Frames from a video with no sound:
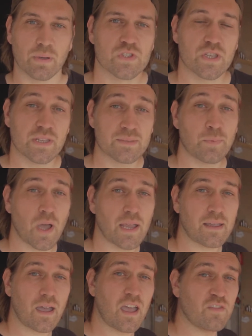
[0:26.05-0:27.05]
So this
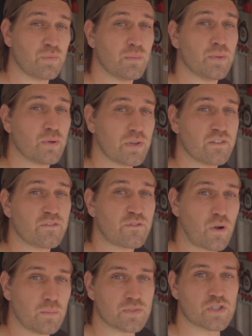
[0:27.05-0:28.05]
bike I've been building
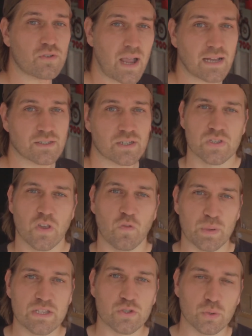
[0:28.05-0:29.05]
from scratch. So I've
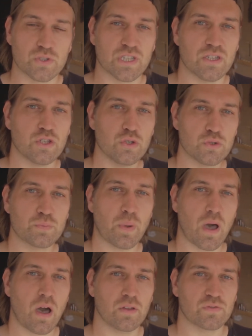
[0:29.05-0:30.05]
been sourcing used
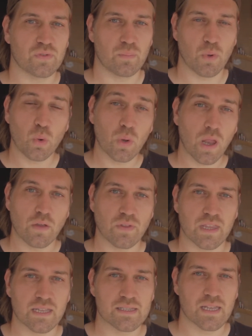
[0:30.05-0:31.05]
parts from all over
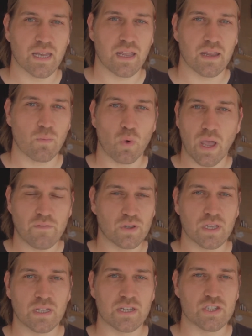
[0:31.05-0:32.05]
the internet in whatever
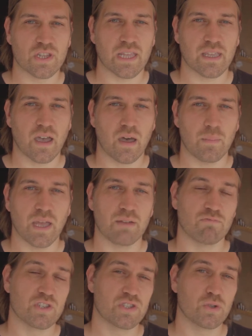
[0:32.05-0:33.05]
condition they come
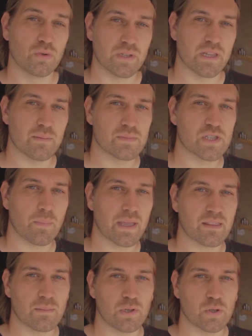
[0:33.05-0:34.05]
and restoring them to
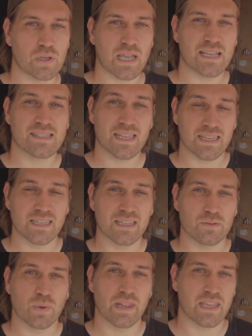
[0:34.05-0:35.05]
make them look as they
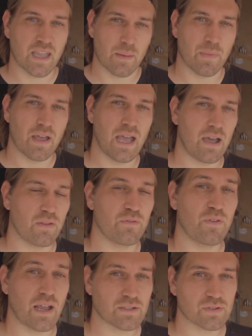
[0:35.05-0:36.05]
did when they come out of the
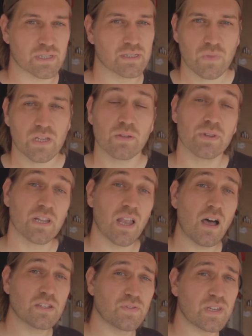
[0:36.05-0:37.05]
factory. Now, in the
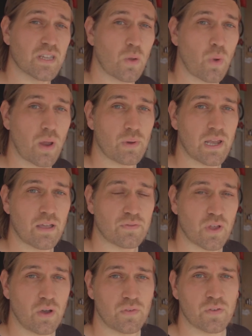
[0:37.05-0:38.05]
last video where we
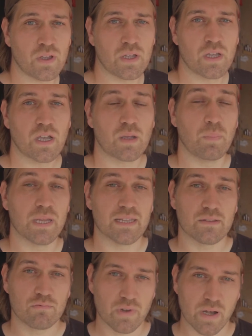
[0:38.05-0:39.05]
left off,
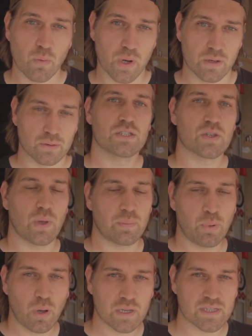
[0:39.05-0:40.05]
completed the rear wheel. So
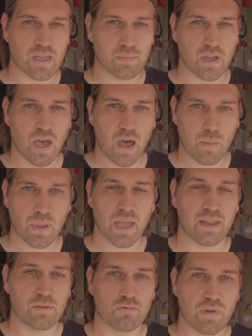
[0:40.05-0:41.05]
I'd polished up the hub
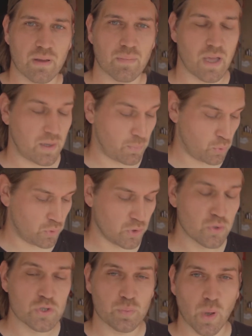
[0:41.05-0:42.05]
and the rim, I bought
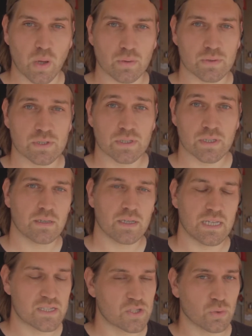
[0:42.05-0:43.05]
new spokes,
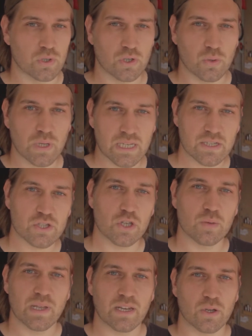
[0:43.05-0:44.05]
installed a new inner
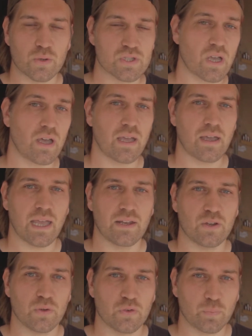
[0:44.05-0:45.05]
tube and a new tyre and
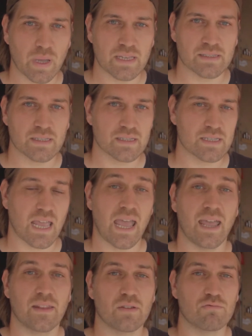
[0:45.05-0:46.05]
a new spacers
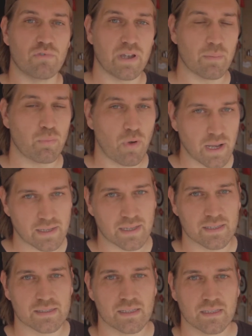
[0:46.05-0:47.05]
and the rear brake
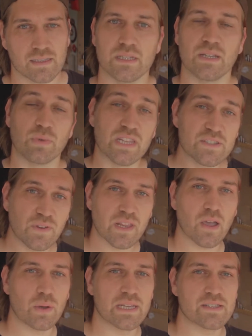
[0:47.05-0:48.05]
disc. Now in this
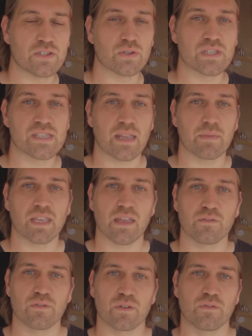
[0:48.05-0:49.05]
video I need to do the same
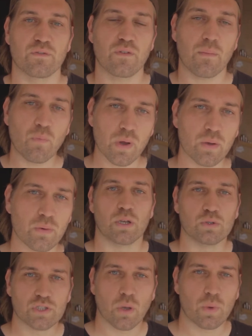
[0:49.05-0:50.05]
again for the front wheel. I
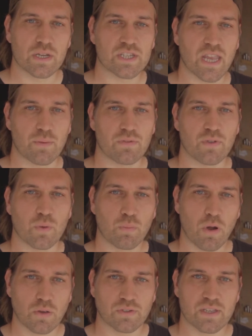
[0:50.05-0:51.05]
also want to share with you the
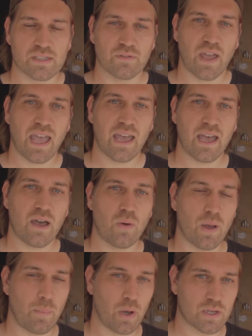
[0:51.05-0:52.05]
process of how
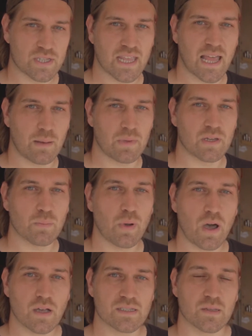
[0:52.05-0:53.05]
I polished the aluminium
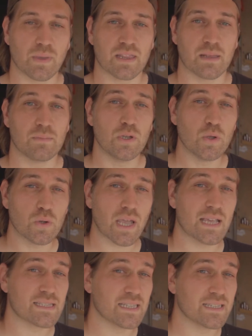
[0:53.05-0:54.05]
parts to make them
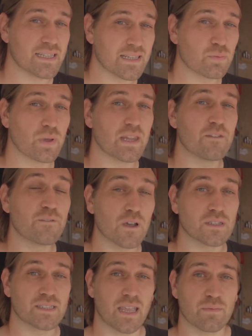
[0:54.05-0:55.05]
look as they did when they
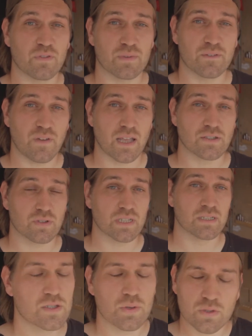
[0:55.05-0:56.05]
first came from the factory.
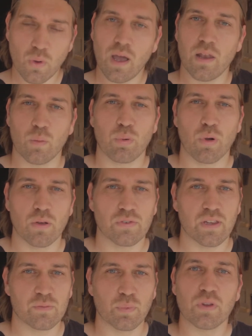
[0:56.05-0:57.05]
So it's quite a long
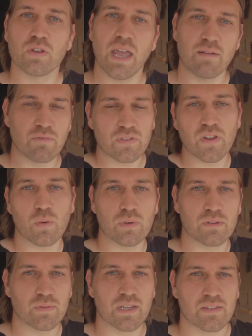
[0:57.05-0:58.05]
process, but the end result
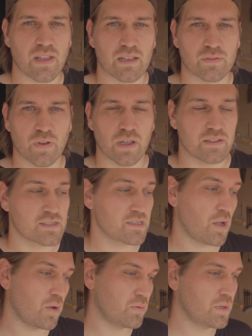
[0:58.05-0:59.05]
is really satisfying.
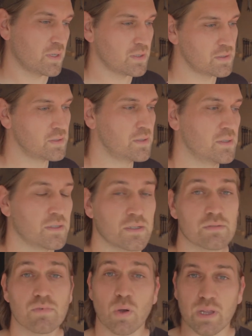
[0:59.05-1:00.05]
So
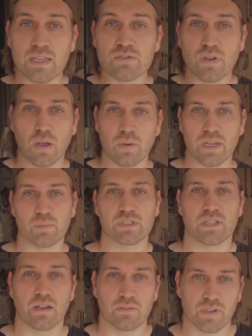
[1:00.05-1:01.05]
roll the intro and then we'll
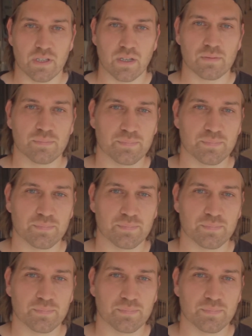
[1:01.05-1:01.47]
start the video.